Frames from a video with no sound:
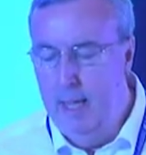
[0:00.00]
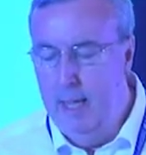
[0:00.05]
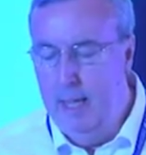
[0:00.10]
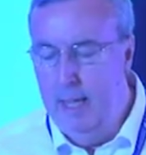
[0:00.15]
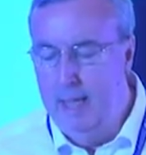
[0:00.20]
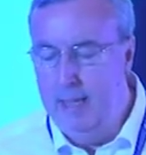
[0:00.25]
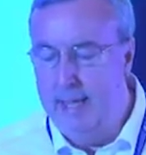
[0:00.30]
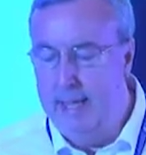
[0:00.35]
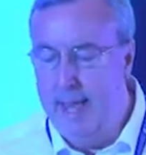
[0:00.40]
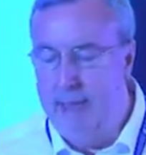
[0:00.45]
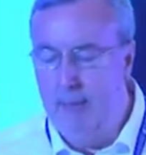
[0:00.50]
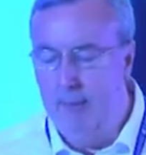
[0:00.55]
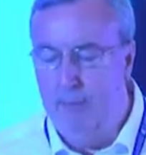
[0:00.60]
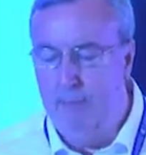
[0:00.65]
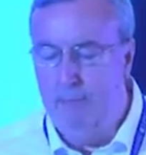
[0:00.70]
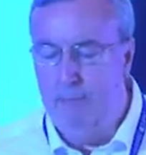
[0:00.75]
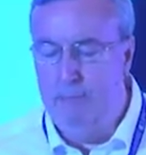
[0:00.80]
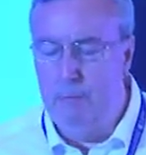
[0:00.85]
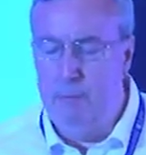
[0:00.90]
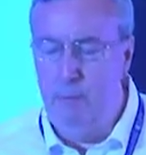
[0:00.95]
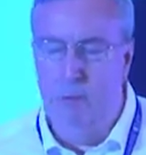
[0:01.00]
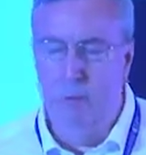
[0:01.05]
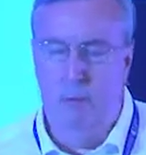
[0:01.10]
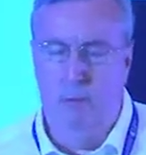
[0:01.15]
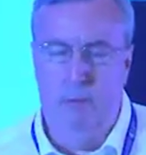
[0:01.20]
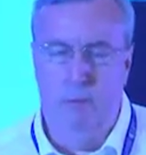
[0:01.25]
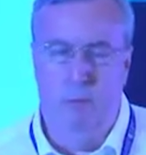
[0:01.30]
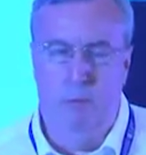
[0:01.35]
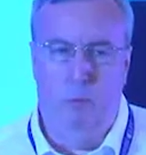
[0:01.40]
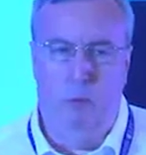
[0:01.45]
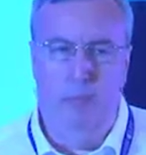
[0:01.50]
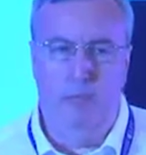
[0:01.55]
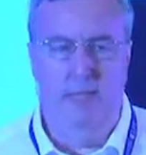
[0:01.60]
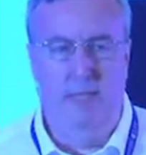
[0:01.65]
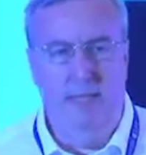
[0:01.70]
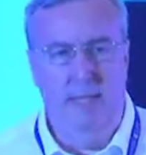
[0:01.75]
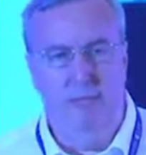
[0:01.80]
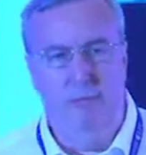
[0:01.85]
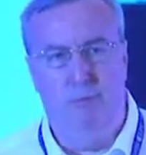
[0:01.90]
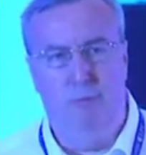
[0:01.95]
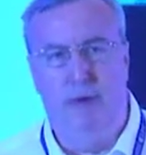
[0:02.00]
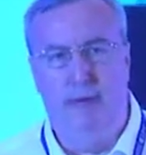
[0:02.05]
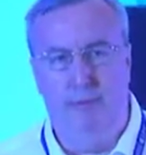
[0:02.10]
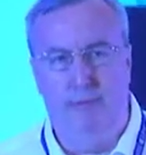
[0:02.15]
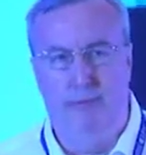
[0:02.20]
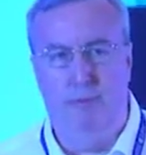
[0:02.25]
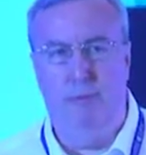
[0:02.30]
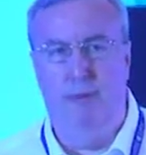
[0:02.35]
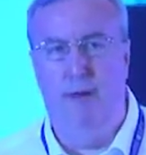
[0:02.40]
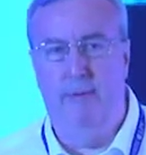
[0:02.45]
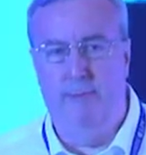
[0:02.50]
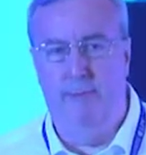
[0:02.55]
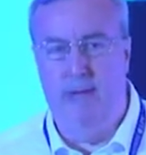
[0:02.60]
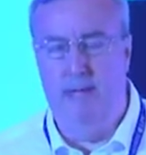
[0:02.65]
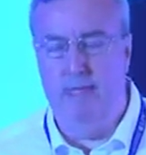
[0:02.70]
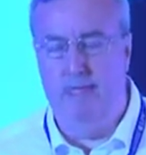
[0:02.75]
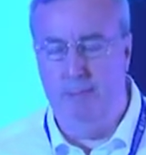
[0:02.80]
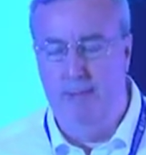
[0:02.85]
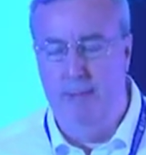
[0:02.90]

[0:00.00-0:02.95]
Now, what do these relative growth rates